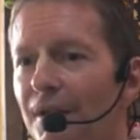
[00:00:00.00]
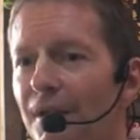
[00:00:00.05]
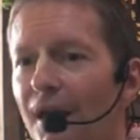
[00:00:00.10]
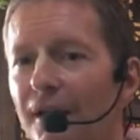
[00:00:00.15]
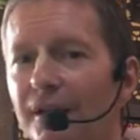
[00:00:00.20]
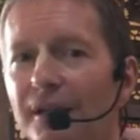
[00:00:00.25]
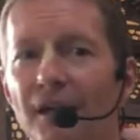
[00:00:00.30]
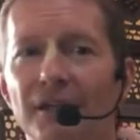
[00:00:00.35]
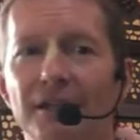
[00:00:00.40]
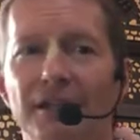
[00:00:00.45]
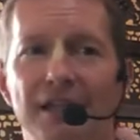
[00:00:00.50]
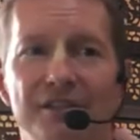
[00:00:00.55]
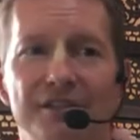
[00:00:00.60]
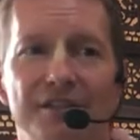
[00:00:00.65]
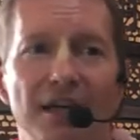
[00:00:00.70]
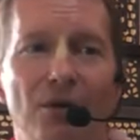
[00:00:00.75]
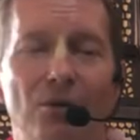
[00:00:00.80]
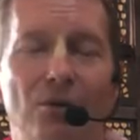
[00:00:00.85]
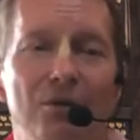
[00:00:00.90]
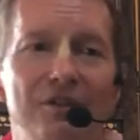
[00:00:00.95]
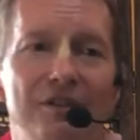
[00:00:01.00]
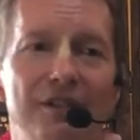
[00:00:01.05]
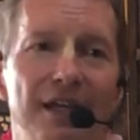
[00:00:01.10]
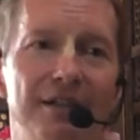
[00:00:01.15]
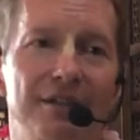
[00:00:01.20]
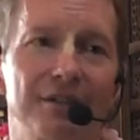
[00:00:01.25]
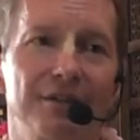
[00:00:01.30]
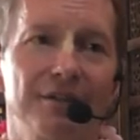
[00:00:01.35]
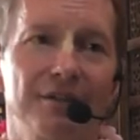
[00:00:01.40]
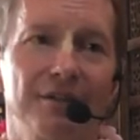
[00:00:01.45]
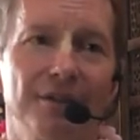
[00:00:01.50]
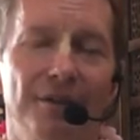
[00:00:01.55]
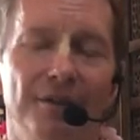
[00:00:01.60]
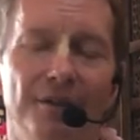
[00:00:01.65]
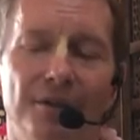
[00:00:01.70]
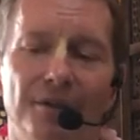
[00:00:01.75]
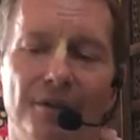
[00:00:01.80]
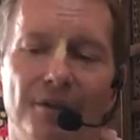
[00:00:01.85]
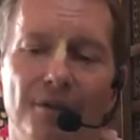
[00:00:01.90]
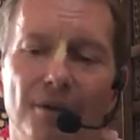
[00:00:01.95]
And Haridas Thakur said,
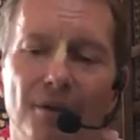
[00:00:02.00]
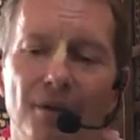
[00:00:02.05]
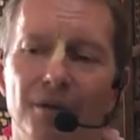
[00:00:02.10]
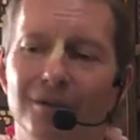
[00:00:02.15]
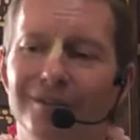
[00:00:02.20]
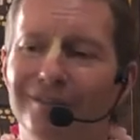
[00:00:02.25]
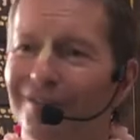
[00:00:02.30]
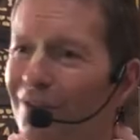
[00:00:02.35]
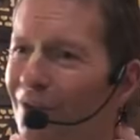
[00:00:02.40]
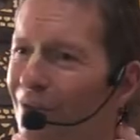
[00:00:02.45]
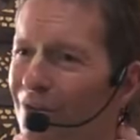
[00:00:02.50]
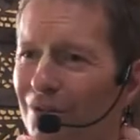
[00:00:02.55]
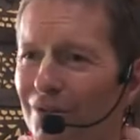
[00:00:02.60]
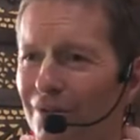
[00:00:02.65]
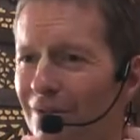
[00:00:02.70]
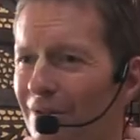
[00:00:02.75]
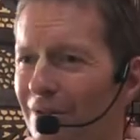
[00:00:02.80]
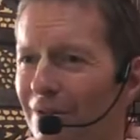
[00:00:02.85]
no, no.